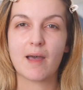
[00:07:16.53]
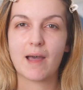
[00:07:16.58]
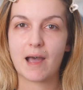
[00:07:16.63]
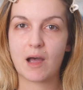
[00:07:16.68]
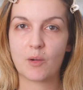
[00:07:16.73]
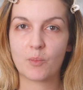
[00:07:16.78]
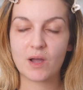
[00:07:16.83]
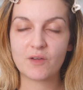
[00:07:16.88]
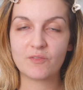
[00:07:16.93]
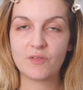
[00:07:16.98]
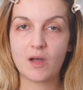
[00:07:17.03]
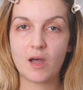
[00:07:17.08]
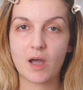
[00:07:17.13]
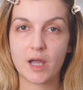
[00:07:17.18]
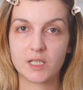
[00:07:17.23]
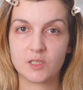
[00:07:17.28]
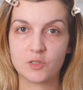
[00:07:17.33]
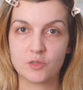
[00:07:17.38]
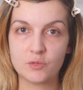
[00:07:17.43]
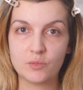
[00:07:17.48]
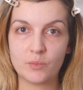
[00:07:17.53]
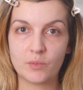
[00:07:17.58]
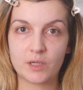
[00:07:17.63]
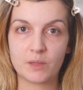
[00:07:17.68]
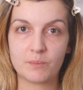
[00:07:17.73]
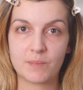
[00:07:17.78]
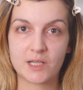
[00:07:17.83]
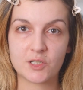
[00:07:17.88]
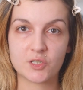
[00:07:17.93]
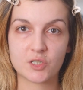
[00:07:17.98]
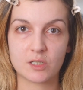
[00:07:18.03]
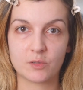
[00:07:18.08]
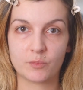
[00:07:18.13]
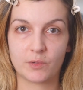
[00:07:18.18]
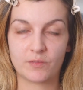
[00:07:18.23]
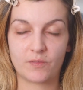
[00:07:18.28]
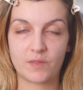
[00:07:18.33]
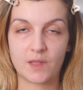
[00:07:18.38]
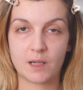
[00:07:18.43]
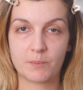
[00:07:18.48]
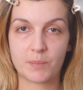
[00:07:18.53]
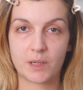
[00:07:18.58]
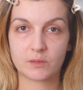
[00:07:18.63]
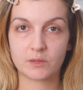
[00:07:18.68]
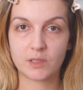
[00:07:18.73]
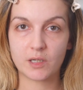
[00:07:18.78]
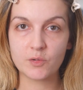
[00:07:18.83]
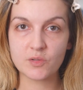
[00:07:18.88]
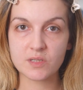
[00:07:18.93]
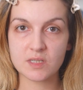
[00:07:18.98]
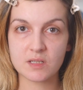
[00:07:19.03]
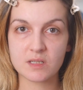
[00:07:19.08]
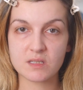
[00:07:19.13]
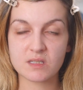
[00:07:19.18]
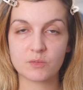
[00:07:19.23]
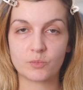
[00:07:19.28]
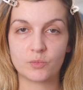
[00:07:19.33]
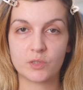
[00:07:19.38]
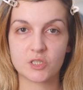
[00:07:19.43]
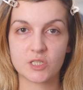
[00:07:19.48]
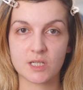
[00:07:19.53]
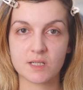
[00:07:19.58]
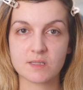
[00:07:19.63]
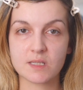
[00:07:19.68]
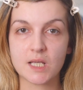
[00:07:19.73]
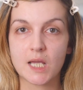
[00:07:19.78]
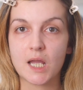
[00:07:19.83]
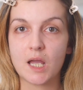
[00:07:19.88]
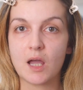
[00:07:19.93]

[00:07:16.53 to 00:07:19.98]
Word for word: However, I do want to mention one thing about Kosas, which is